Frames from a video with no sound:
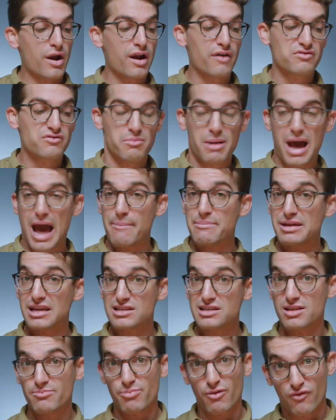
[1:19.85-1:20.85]
right off the bat
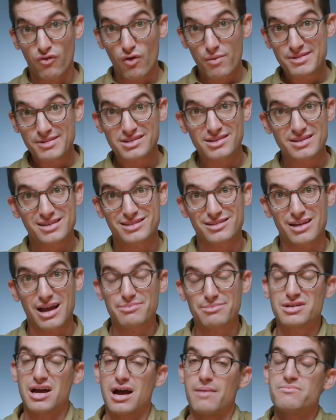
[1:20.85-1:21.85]
because the performance in this
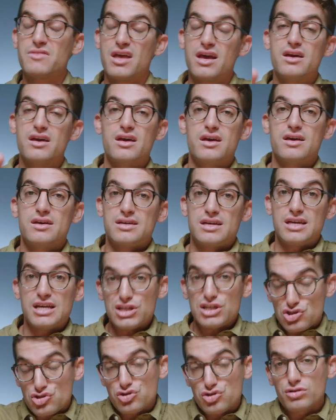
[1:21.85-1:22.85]
laptop
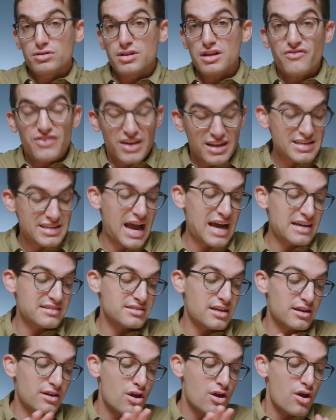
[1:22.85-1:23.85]
is truly
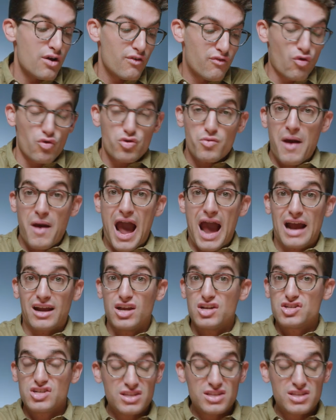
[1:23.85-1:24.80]
fantastic for the package.